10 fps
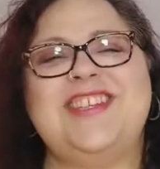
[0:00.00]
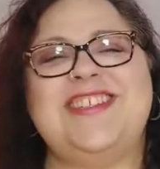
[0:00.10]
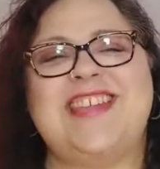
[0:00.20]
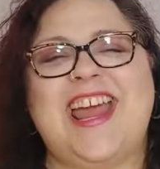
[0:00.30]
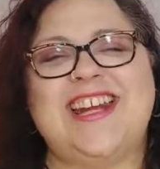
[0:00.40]

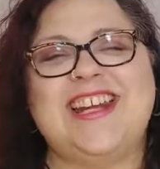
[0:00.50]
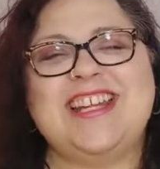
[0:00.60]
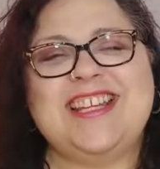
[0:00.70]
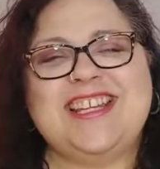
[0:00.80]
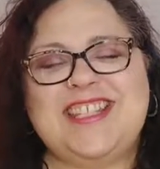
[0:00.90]
Just saying.
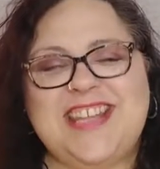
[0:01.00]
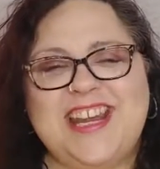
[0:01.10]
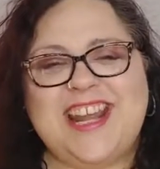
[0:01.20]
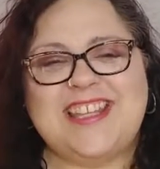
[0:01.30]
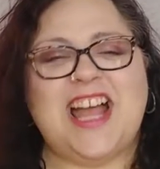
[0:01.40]
See
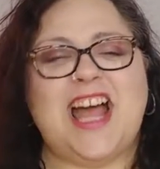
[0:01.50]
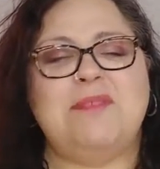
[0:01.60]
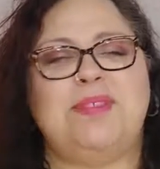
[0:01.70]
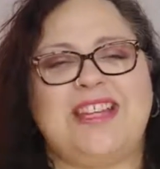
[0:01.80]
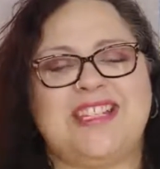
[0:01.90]
you next
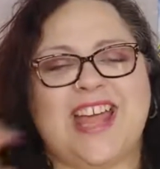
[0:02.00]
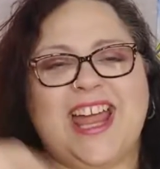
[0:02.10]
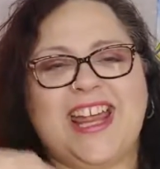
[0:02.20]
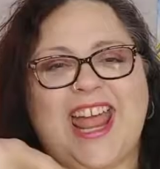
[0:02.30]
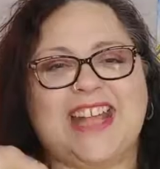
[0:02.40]
time. Please
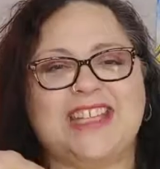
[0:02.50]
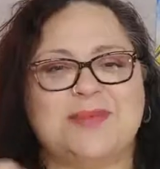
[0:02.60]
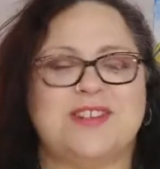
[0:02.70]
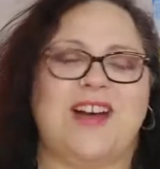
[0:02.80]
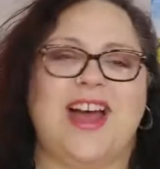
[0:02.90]
like and
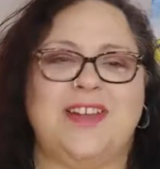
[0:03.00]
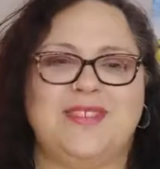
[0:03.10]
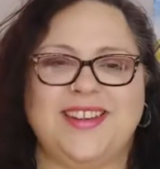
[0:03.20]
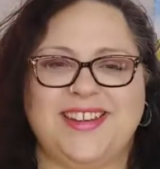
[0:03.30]
subscribe.